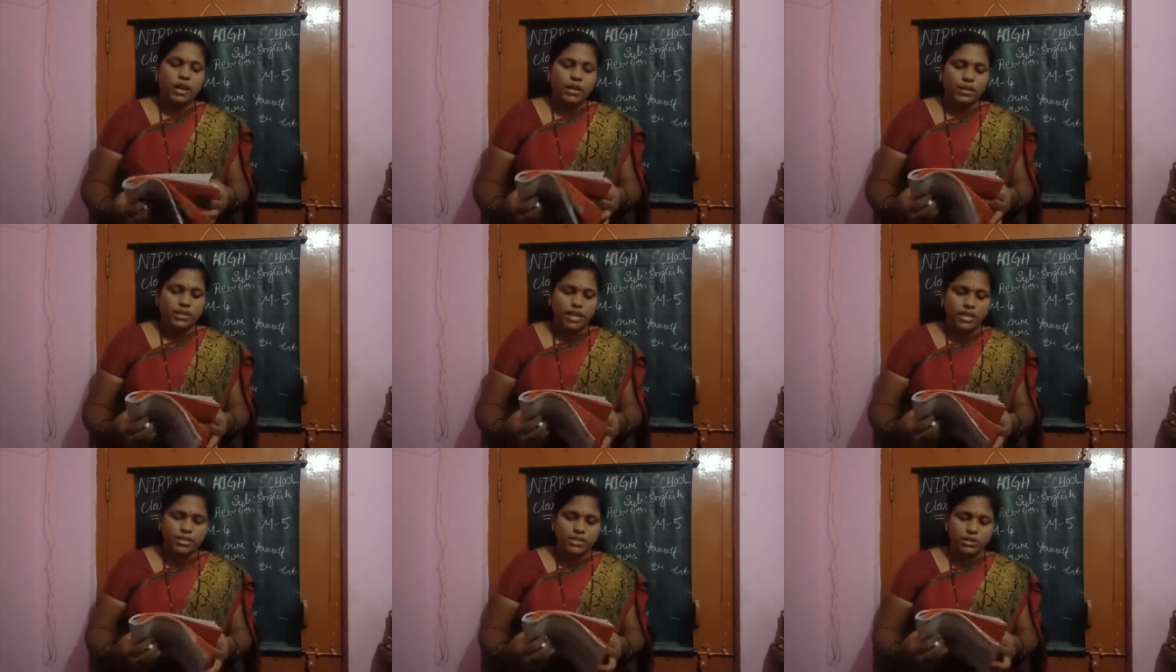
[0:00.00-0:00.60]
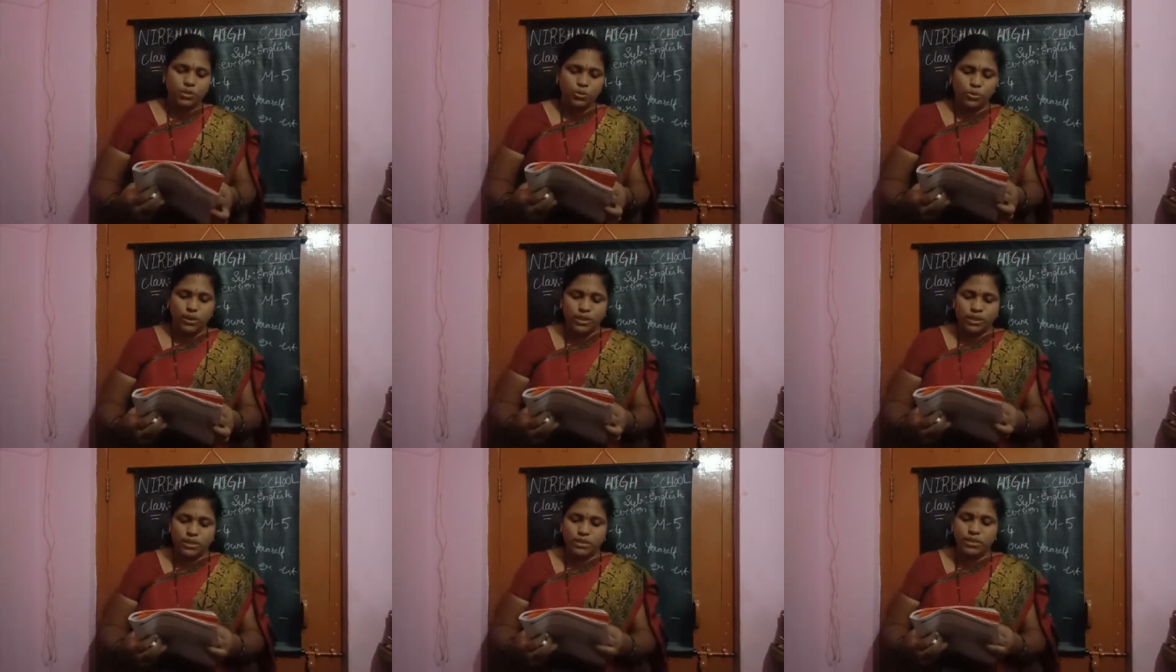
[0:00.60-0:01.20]
This shoe
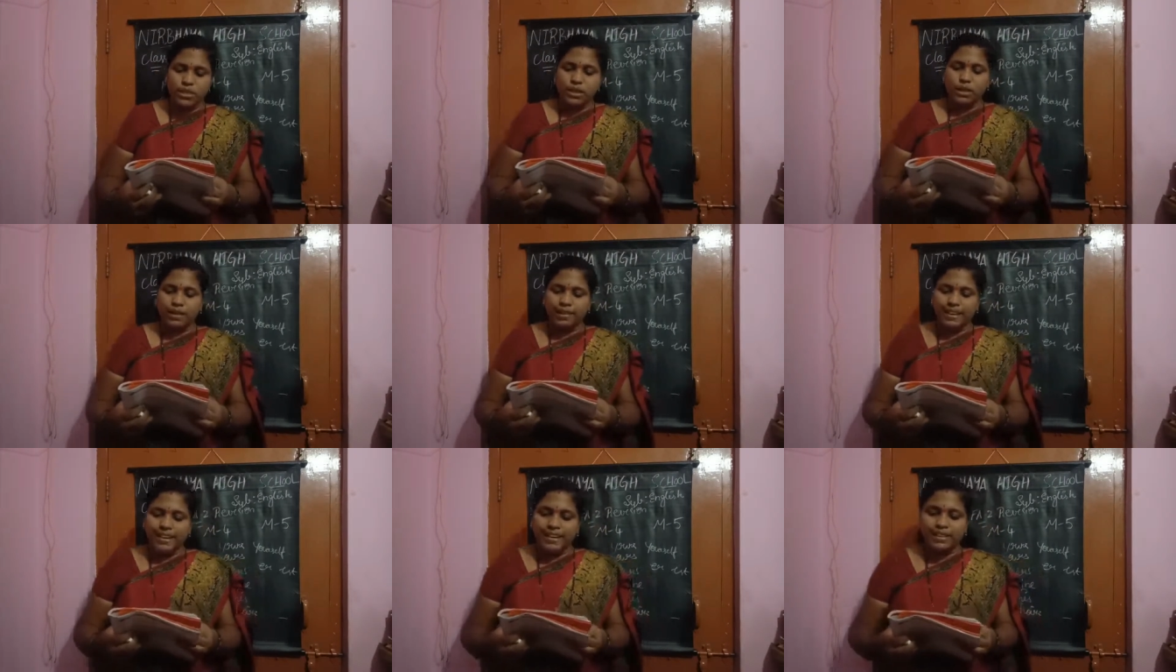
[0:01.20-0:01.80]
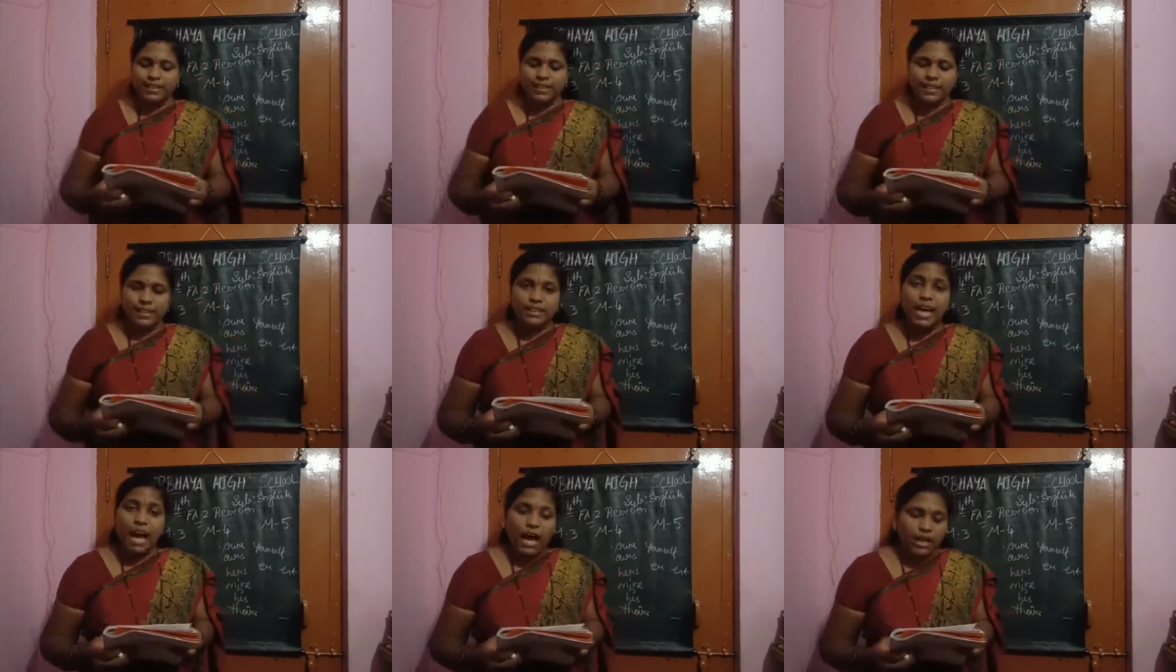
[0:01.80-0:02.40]
is cleaner than
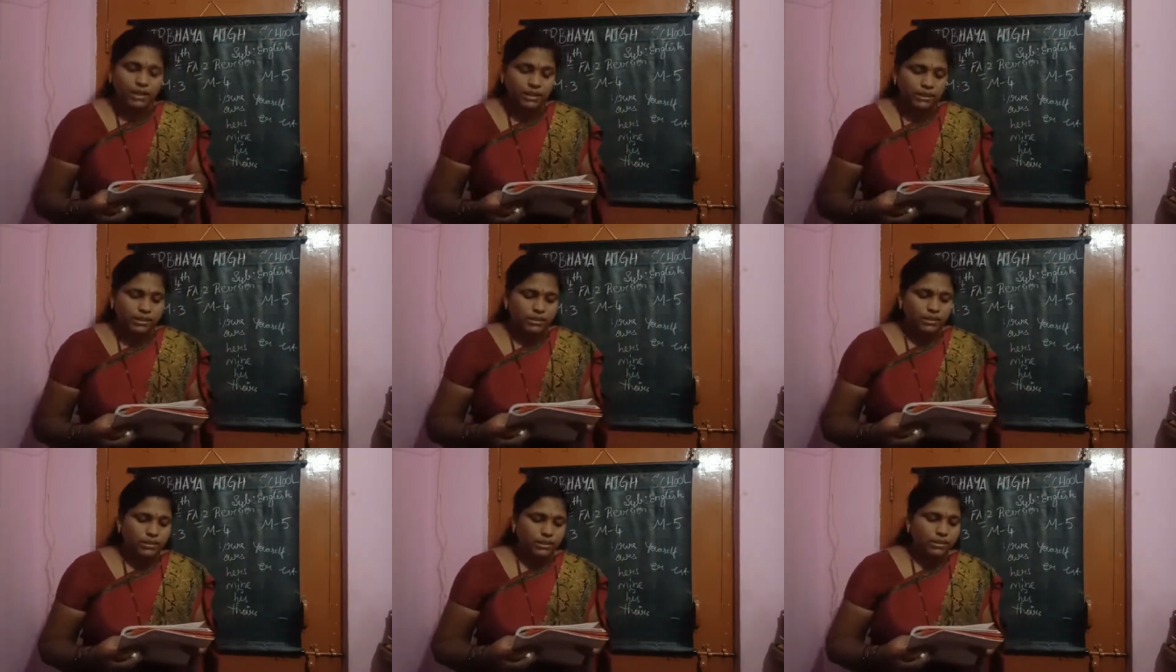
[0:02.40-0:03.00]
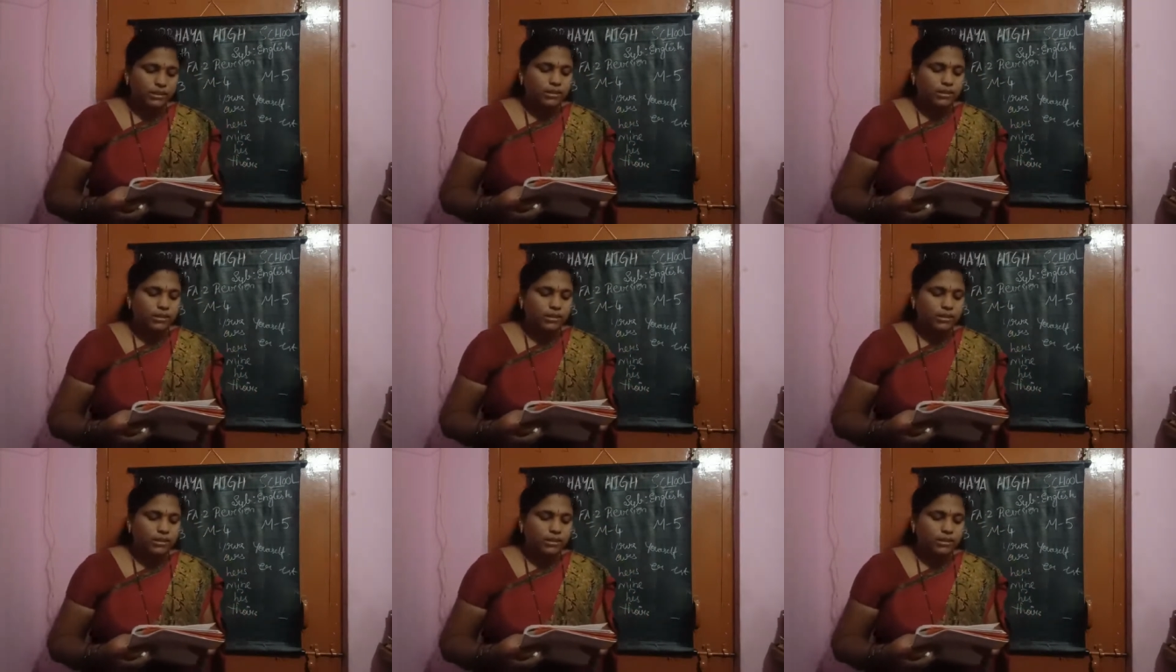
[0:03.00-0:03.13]
the other.